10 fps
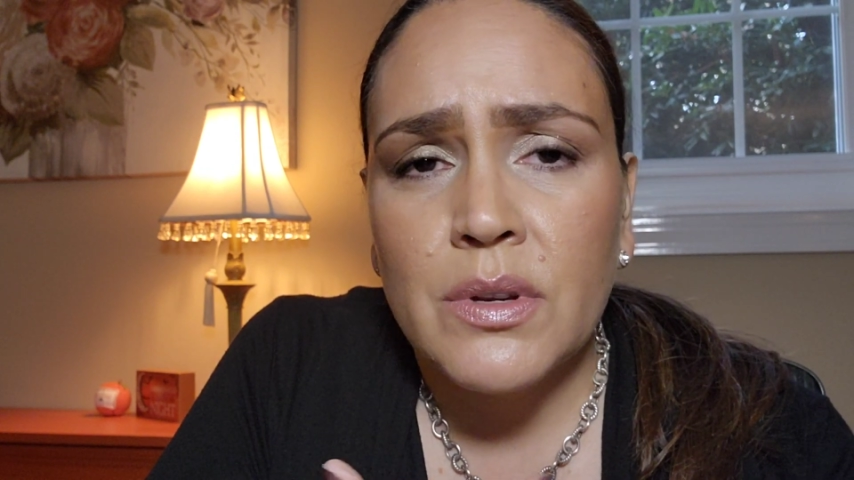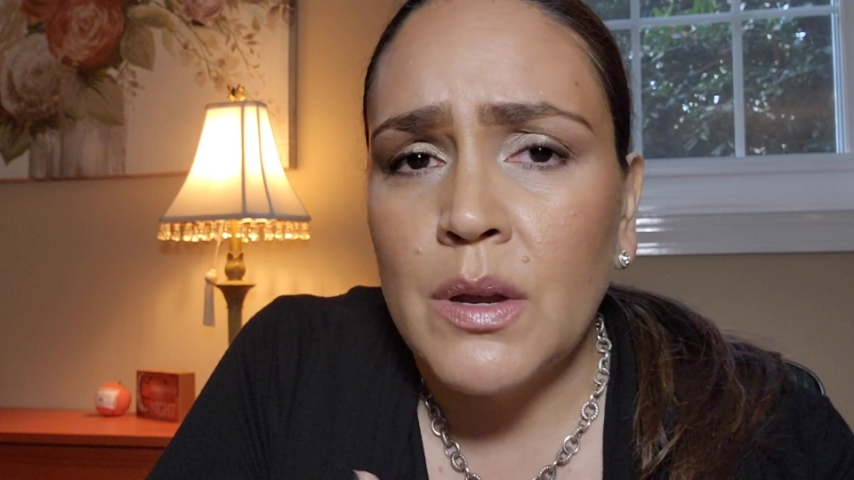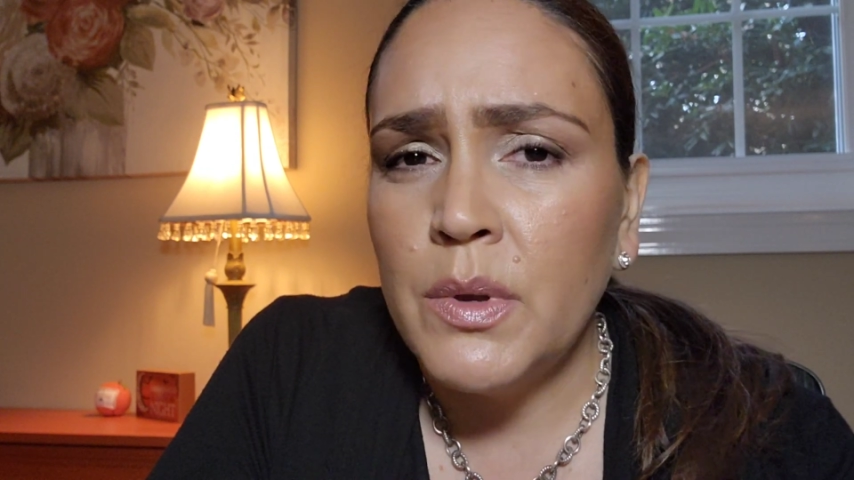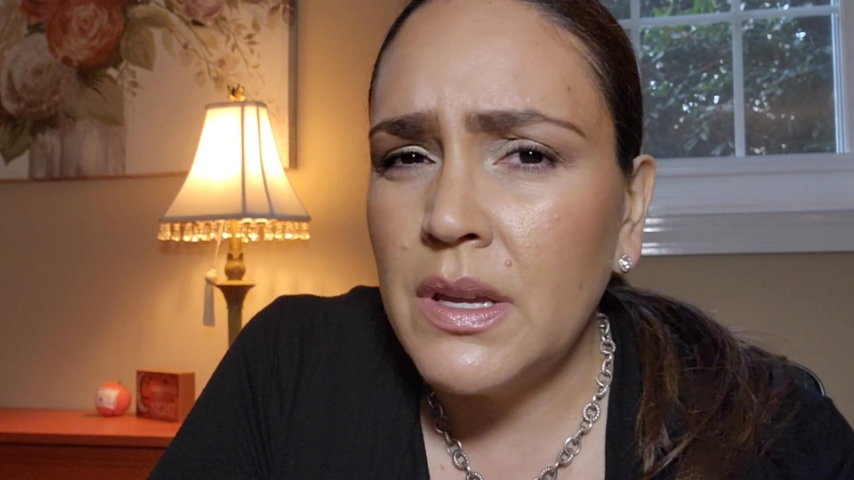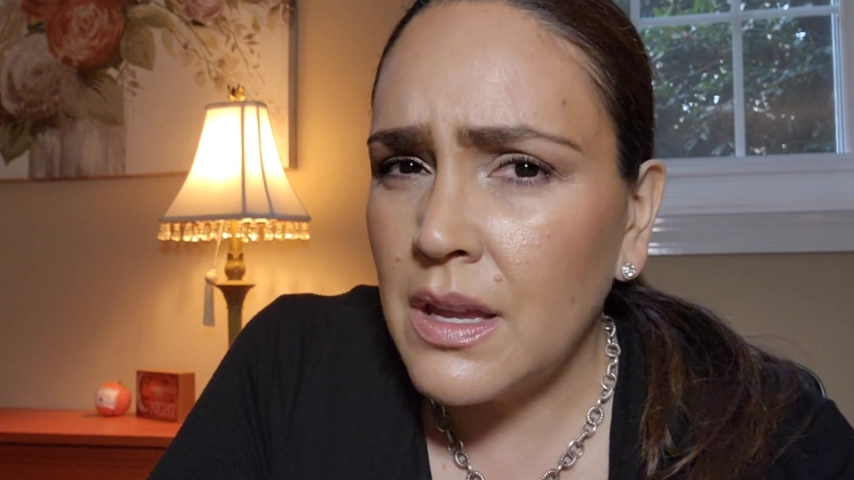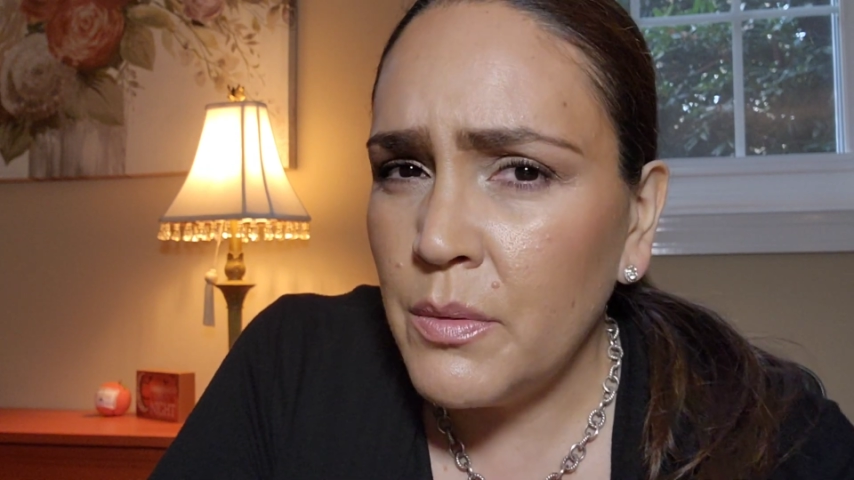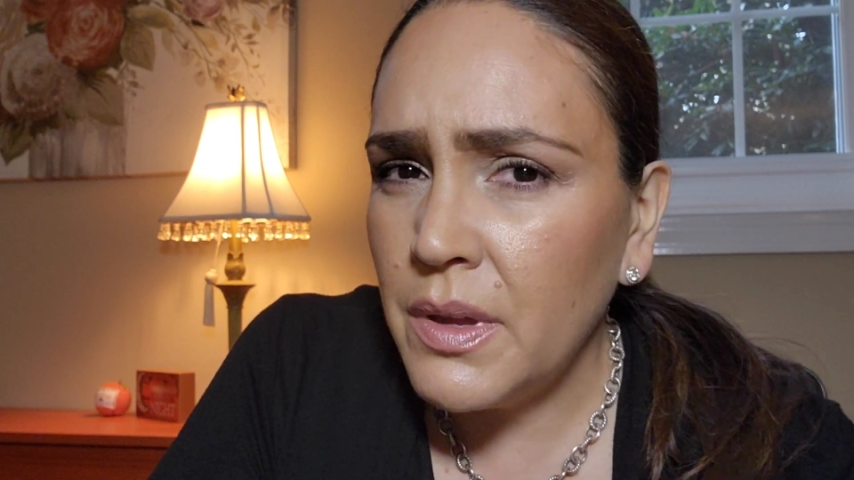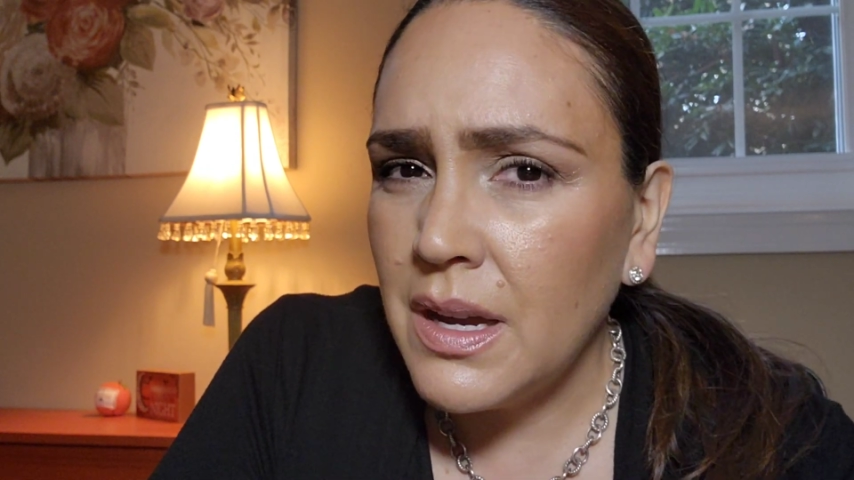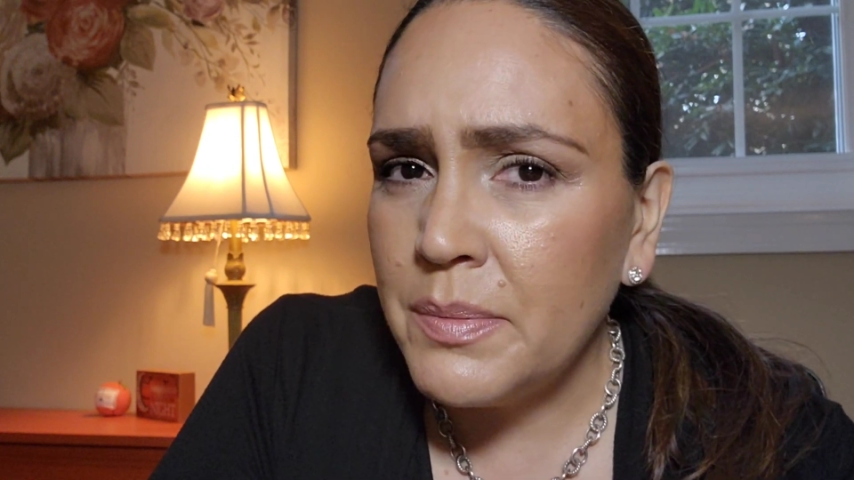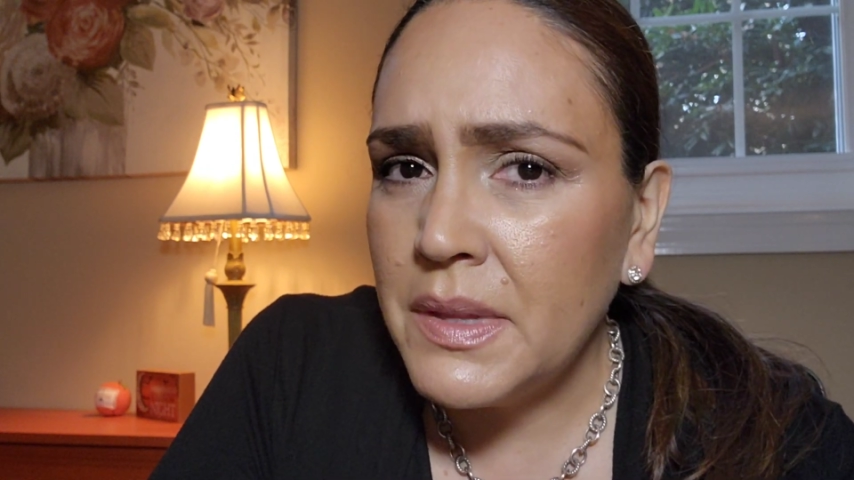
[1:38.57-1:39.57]
Can we
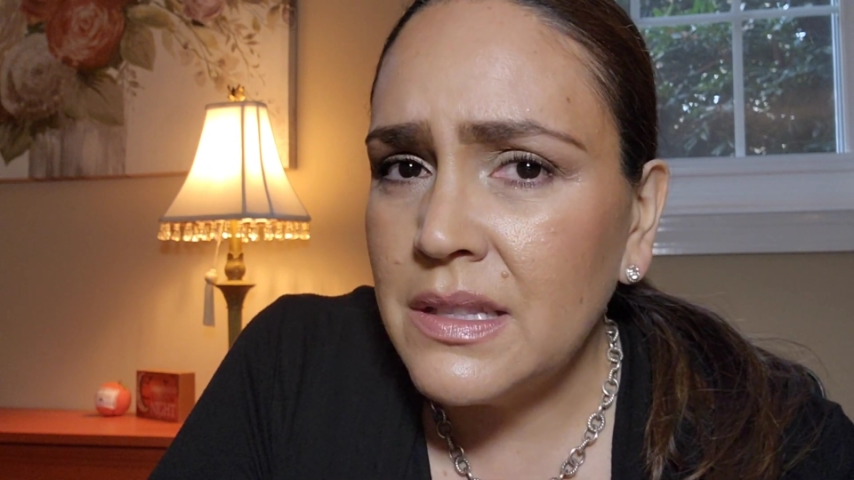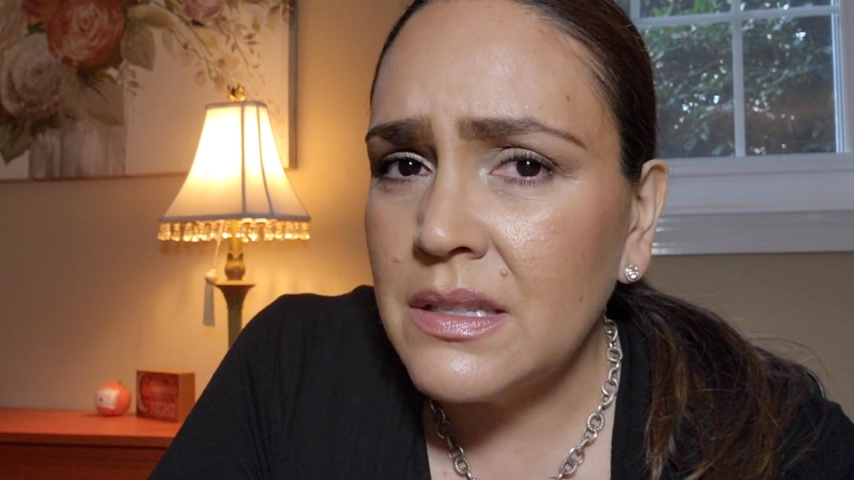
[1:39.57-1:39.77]
up that